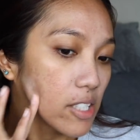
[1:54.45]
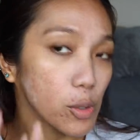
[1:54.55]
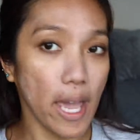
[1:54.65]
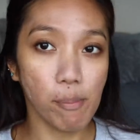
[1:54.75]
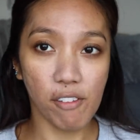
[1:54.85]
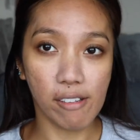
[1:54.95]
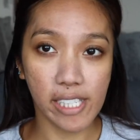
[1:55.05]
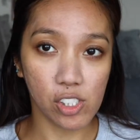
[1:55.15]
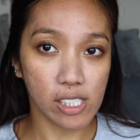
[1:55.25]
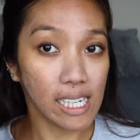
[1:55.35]
to help the
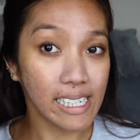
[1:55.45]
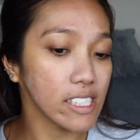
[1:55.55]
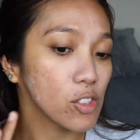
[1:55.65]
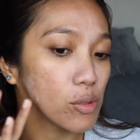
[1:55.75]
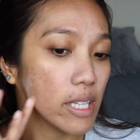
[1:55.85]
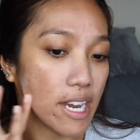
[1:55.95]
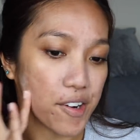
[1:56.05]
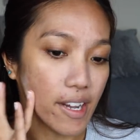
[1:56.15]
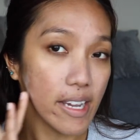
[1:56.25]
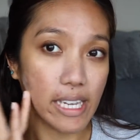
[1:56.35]
foundation cling into that
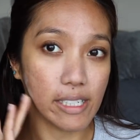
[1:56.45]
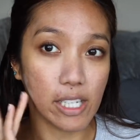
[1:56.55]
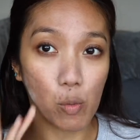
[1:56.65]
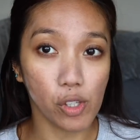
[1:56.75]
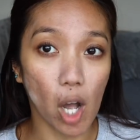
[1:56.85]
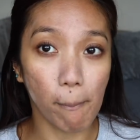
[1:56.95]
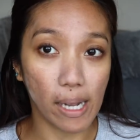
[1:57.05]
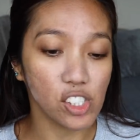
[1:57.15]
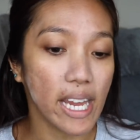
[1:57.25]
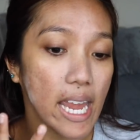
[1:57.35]
area and it will not
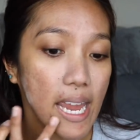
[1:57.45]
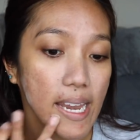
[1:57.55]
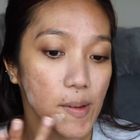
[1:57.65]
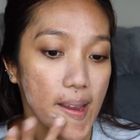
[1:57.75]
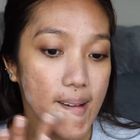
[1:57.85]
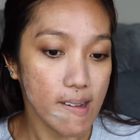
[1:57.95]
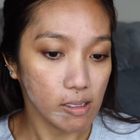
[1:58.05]
budge anywhere.